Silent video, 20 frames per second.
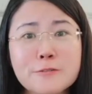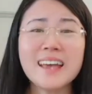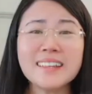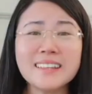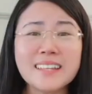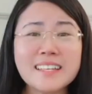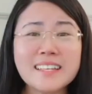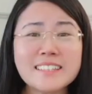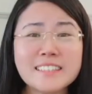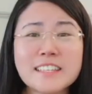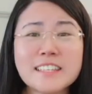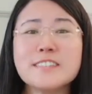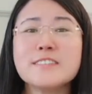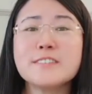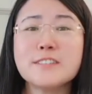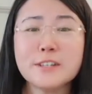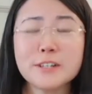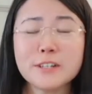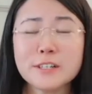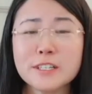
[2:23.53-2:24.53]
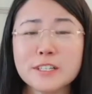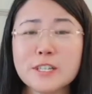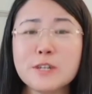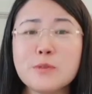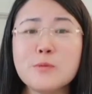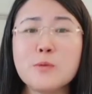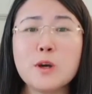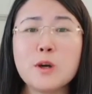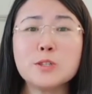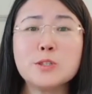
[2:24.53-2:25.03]
and they sincerely
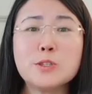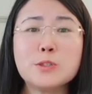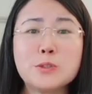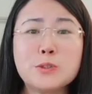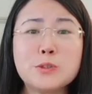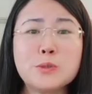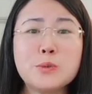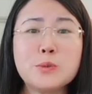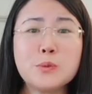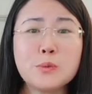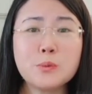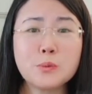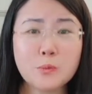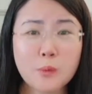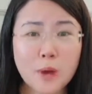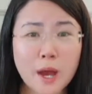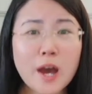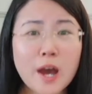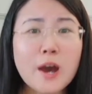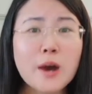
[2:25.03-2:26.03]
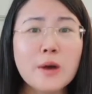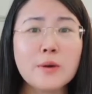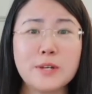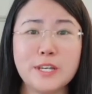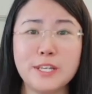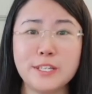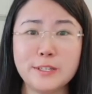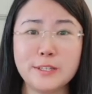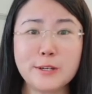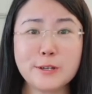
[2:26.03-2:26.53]
want to do well
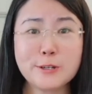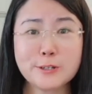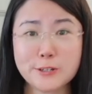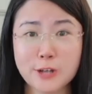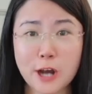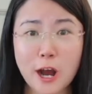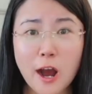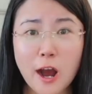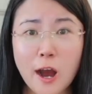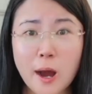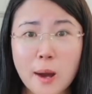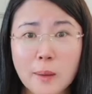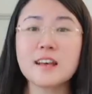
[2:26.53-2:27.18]
in their job.